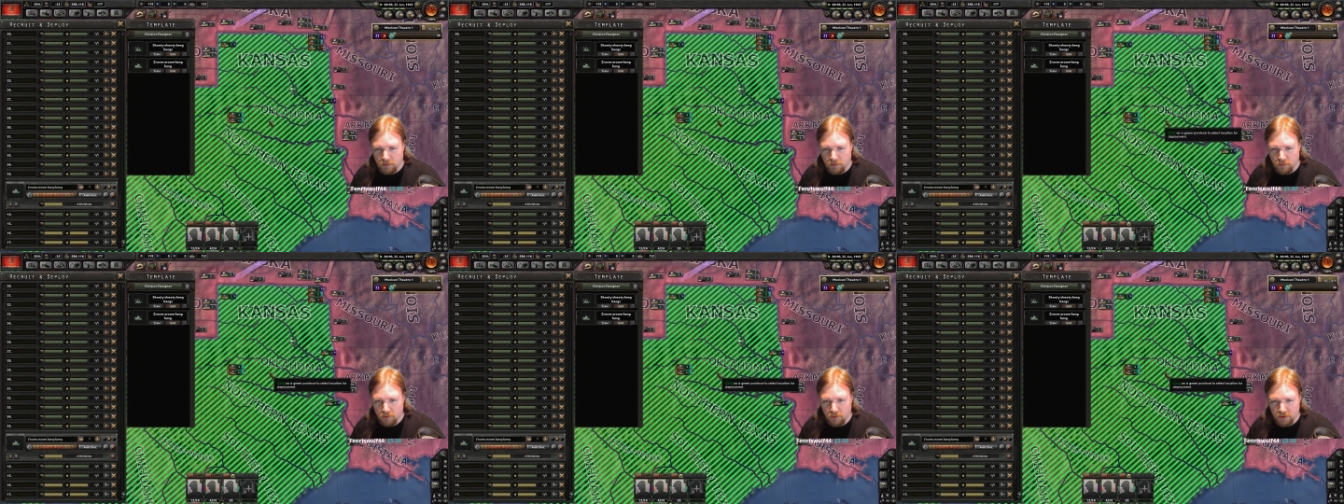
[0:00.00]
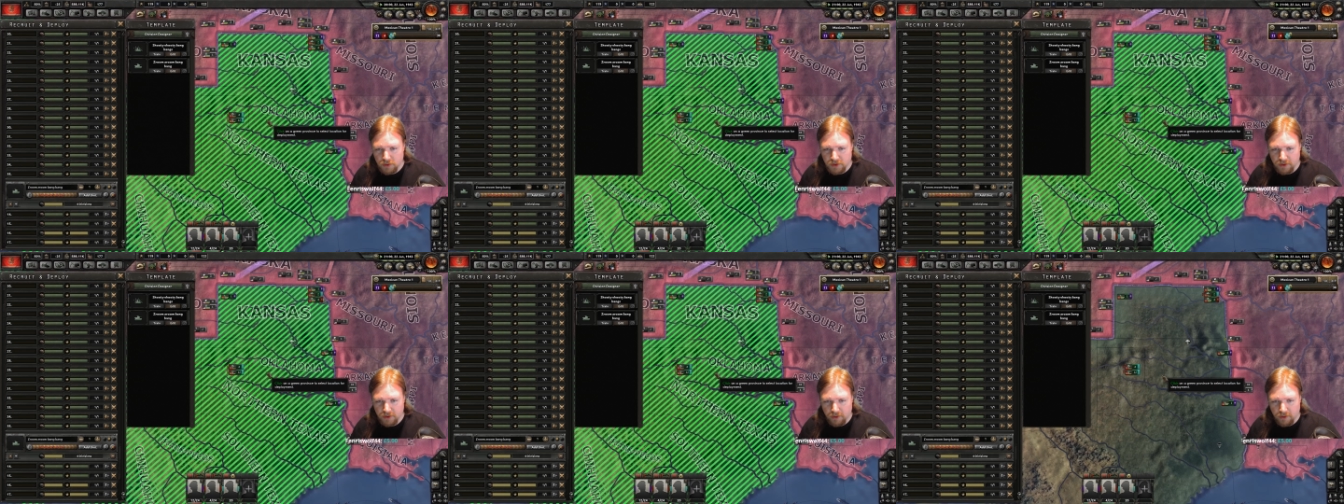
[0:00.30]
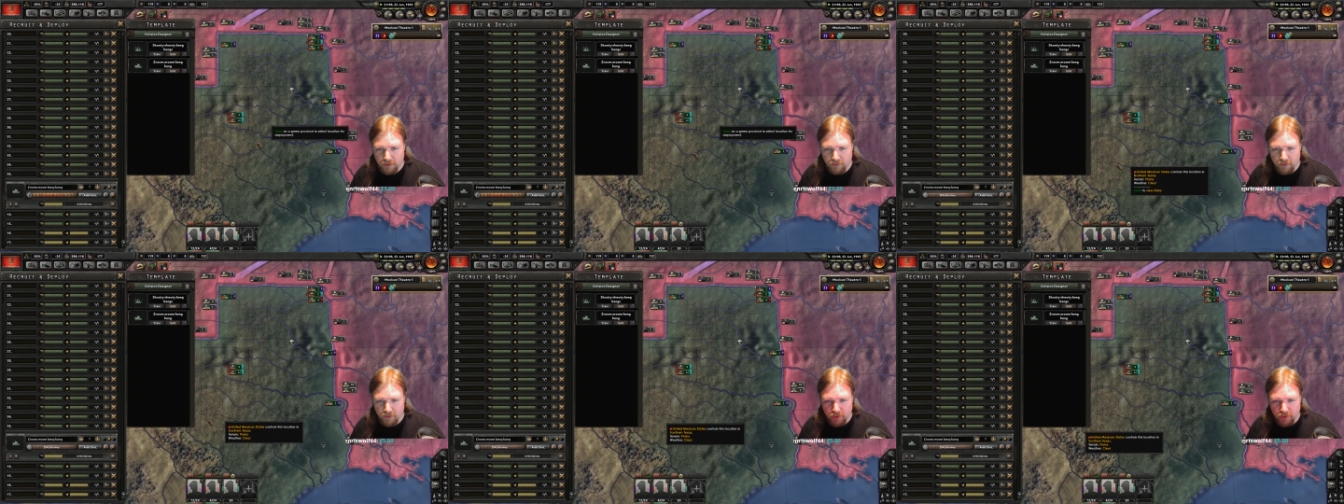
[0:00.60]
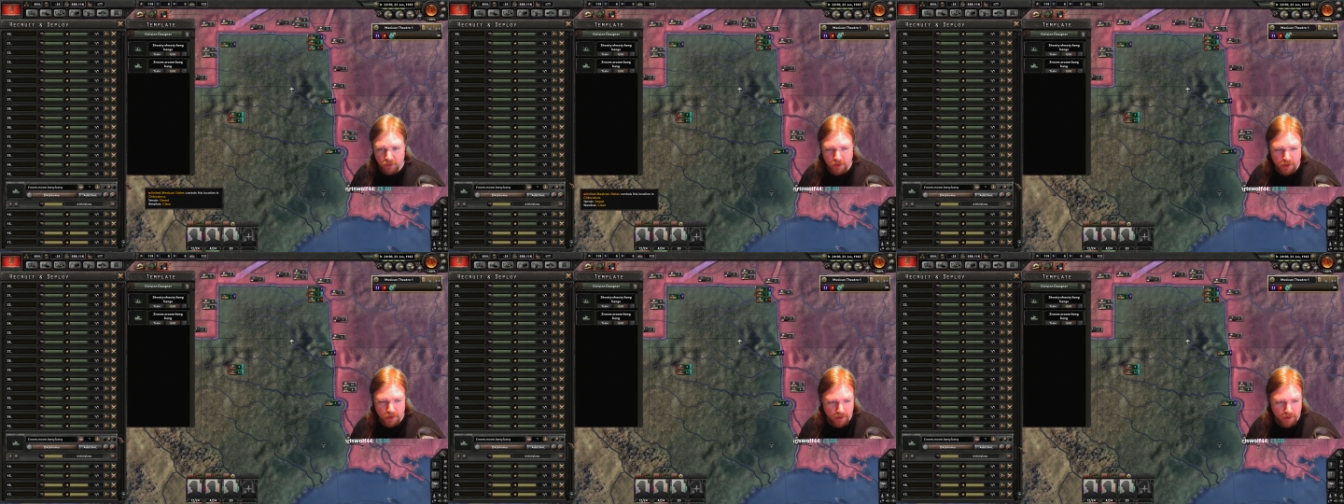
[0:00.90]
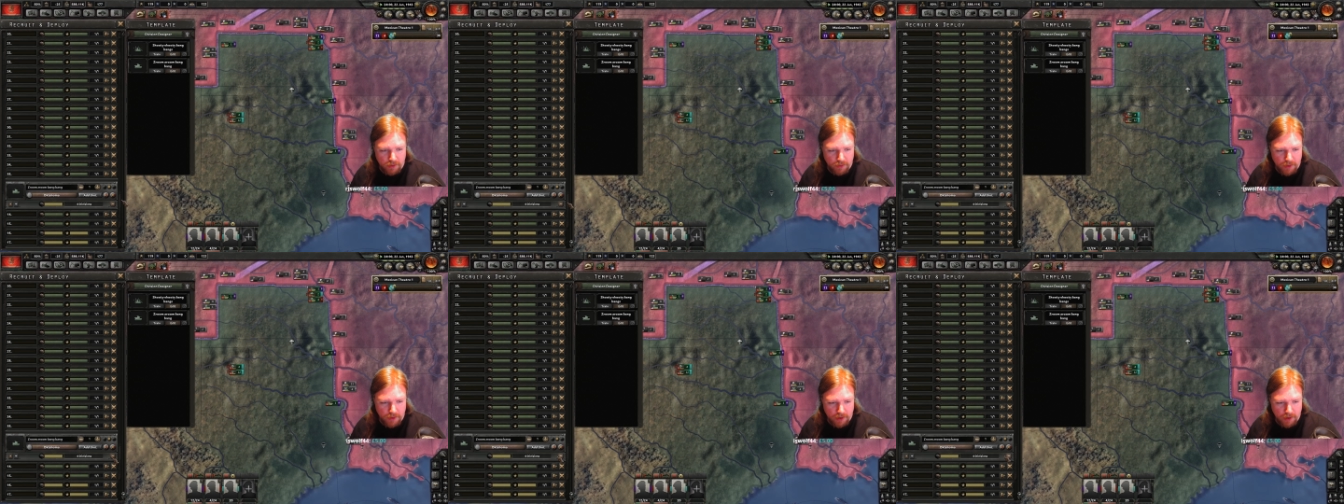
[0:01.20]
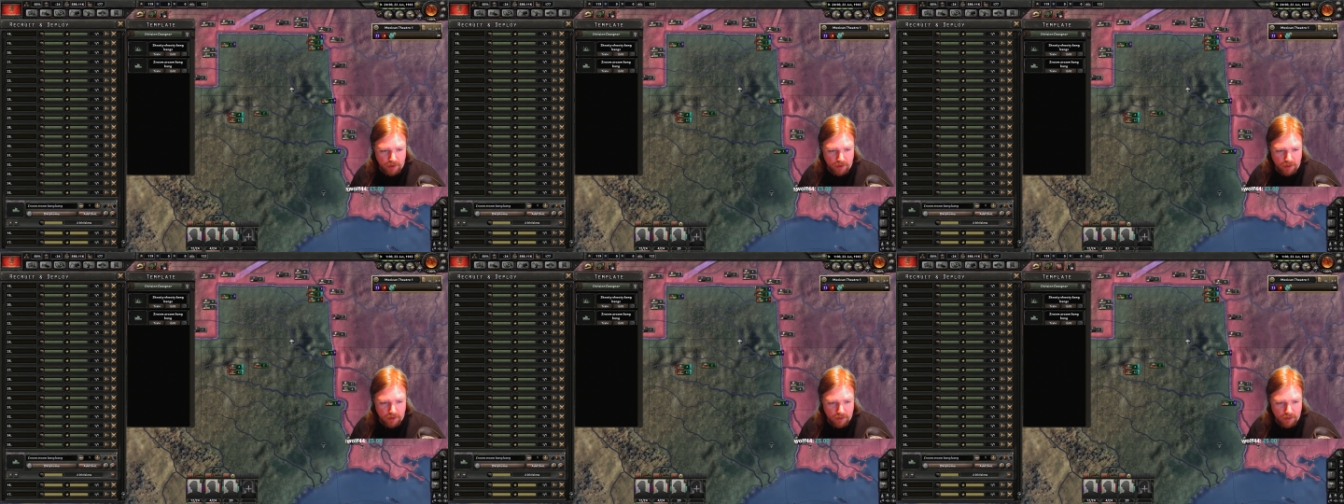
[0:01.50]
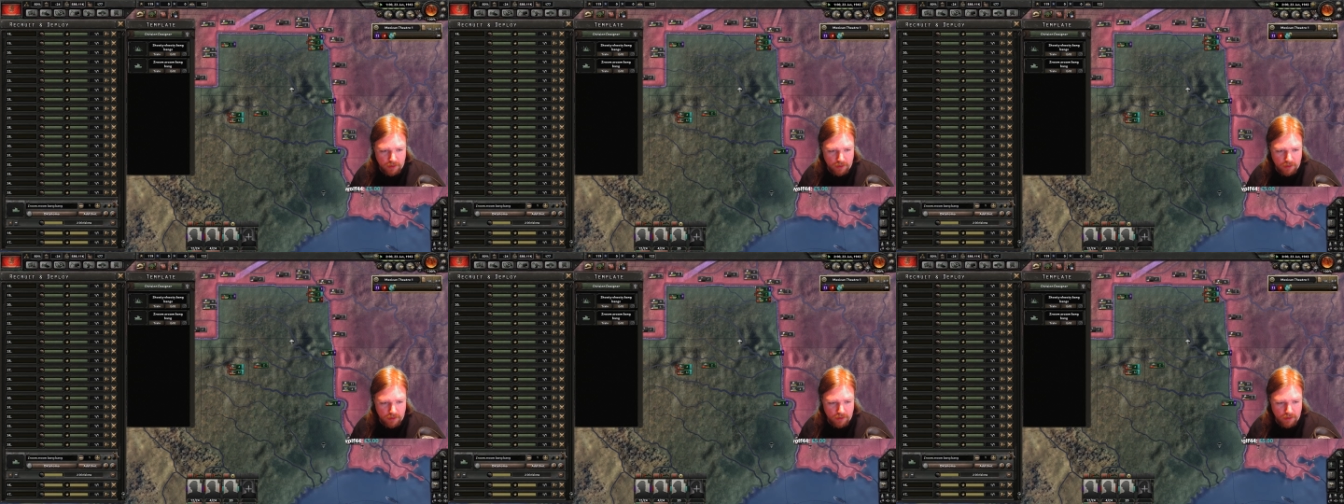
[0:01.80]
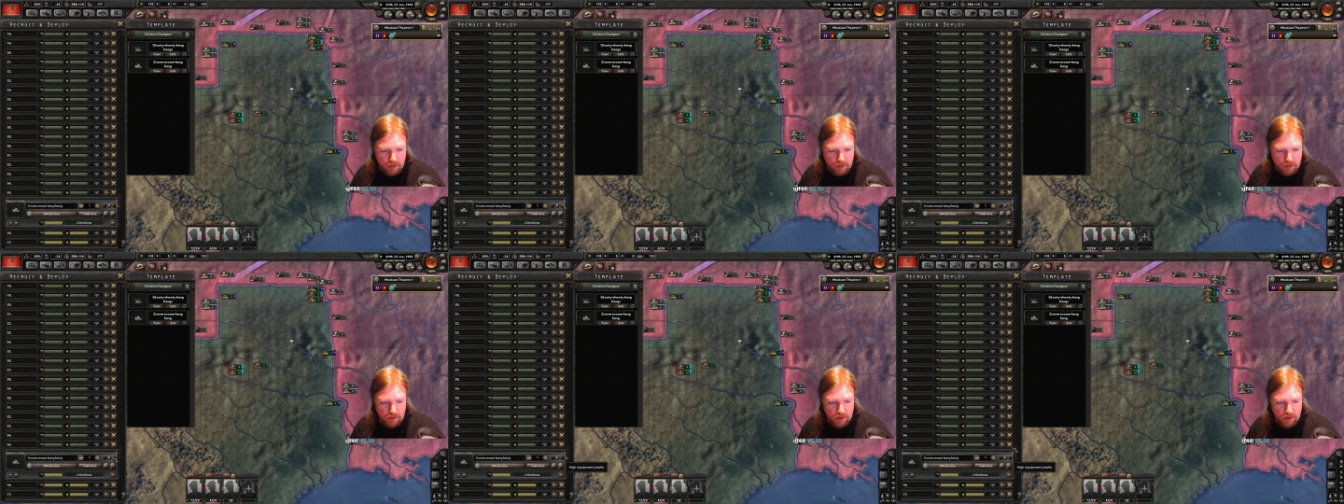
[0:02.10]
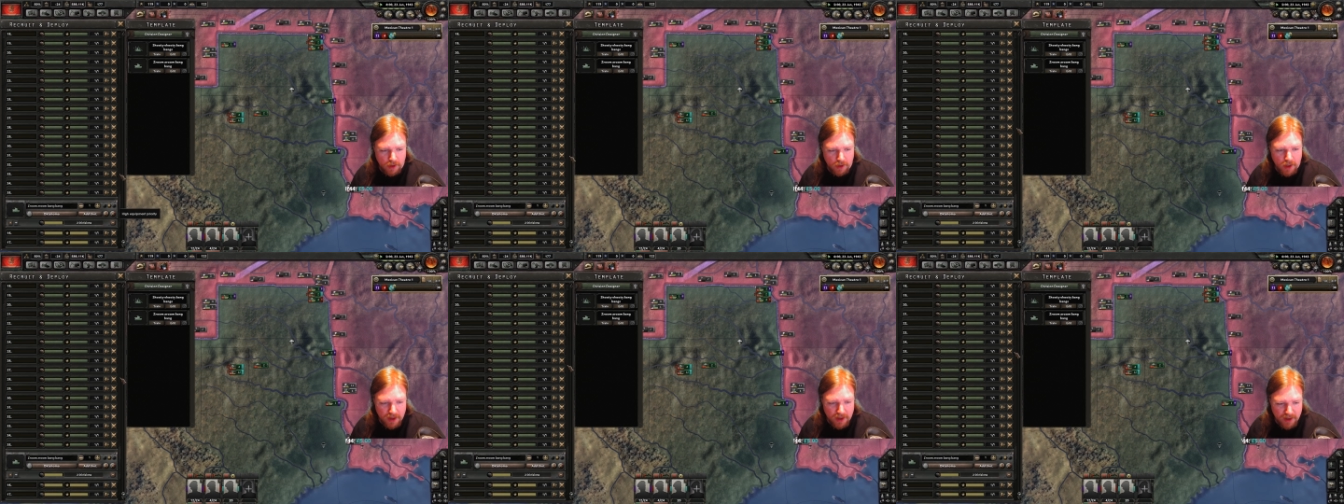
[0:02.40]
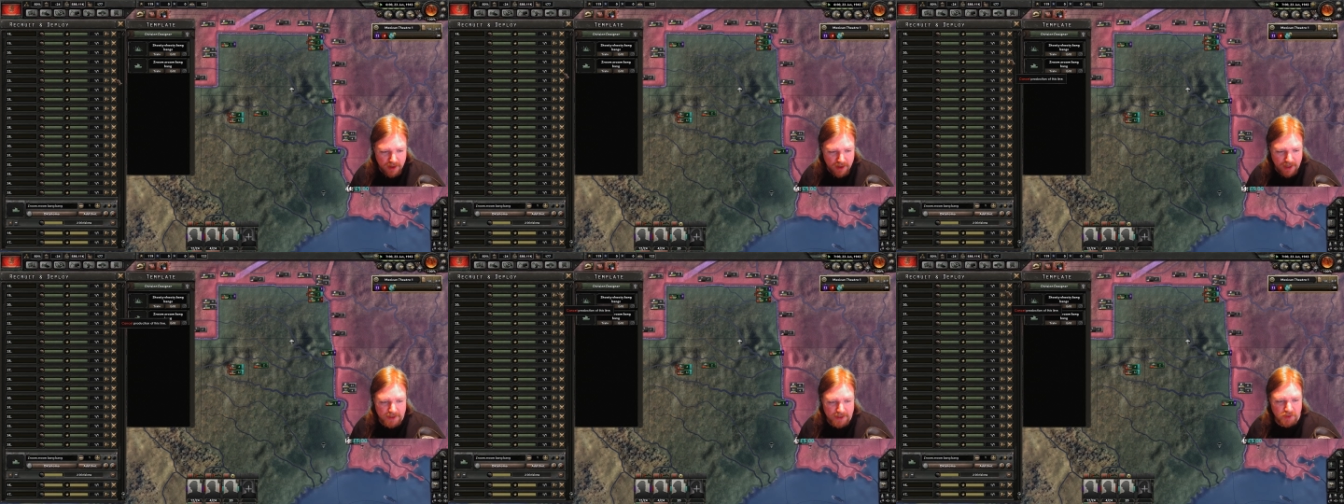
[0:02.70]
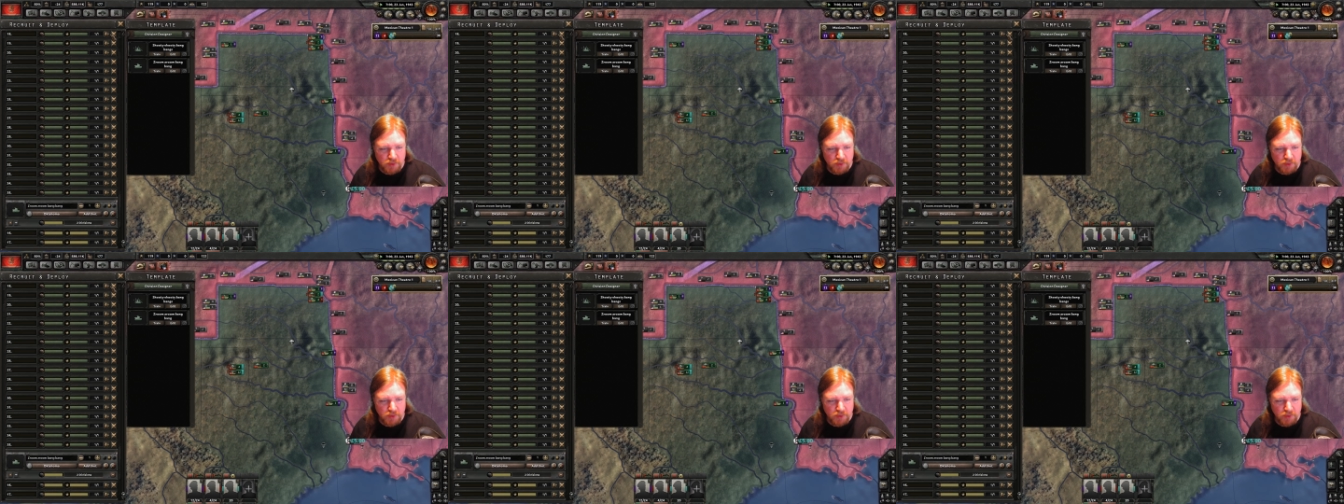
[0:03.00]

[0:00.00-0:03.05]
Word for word: We'll also go and throw you here. That's what